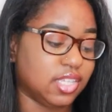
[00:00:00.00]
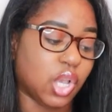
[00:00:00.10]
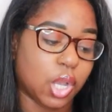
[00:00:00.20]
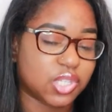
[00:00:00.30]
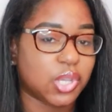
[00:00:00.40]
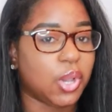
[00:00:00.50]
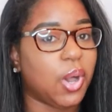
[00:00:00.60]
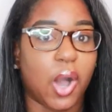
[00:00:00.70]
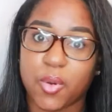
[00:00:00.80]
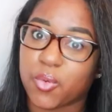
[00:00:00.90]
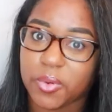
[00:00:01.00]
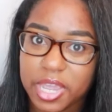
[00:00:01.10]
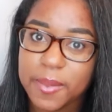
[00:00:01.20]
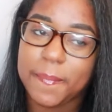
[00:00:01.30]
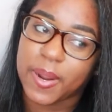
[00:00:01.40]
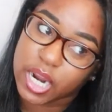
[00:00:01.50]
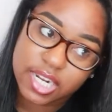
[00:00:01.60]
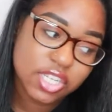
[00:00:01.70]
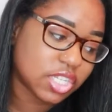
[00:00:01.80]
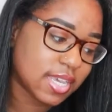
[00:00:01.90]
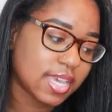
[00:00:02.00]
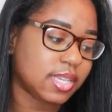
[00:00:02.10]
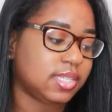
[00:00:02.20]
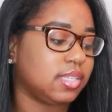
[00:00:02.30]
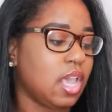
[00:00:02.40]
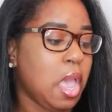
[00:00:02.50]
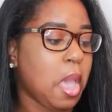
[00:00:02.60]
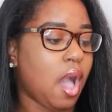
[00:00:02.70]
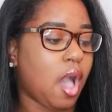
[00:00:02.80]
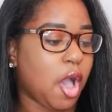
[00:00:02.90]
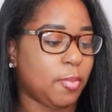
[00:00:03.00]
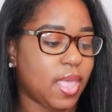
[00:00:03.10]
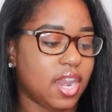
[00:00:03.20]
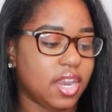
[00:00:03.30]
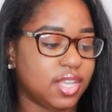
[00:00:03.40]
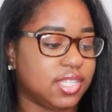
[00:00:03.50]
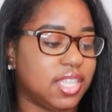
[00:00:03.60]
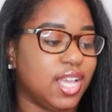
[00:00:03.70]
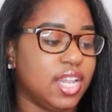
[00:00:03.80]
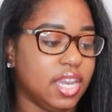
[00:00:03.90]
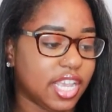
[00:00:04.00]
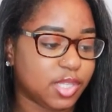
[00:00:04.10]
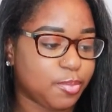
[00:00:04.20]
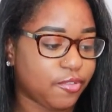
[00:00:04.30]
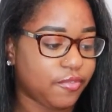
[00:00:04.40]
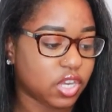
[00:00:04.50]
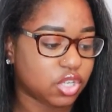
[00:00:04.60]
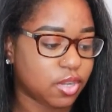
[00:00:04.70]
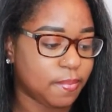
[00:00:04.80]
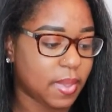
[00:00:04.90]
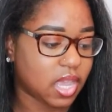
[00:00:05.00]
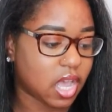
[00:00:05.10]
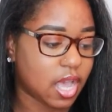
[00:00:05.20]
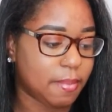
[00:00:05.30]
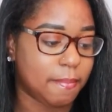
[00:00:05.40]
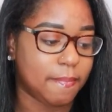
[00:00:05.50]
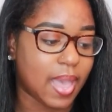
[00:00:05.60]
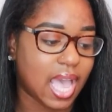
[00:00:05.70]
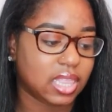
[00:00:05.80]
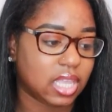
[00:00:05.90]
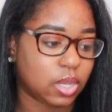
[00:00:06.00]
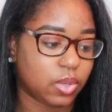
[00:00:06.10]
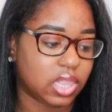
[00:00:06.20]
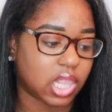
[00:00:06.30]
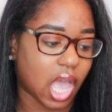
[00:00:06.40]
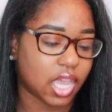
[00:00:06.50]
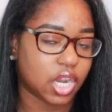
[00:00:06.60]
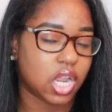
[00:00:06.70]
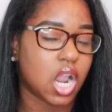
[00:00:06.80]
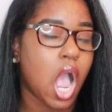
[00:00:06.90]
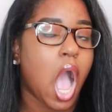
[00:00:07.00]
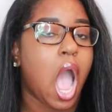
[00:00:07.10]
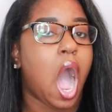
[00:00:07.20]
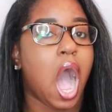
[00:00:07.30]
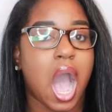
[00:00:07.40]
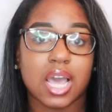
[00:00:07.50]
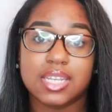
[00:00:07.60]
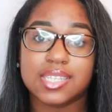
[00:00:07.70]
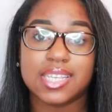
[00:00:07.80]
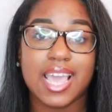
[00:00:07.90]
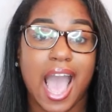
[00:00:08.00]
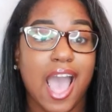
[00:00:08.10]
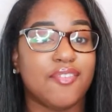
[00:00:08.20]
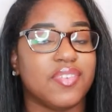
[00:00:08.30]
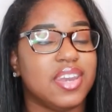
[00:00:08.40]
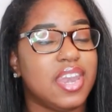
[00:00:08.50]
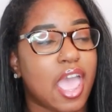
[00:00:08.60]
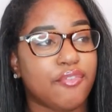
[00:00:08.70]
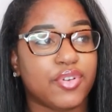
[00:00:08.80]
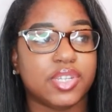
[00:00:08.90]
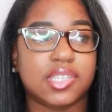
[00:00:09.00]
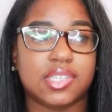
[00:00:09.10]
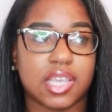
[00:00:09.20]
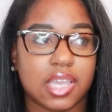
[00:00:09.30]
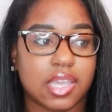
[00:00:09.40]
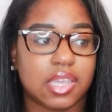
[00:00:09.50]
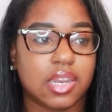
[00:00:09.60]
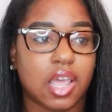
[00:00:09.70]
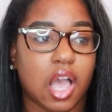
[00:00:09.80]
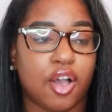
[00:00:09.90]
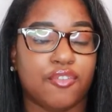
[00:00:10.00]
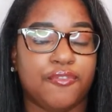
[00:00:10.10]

is also a repurchase. And it is the NYX Professional Makeup Matte Liquid Liner. Honestly, I've never seen a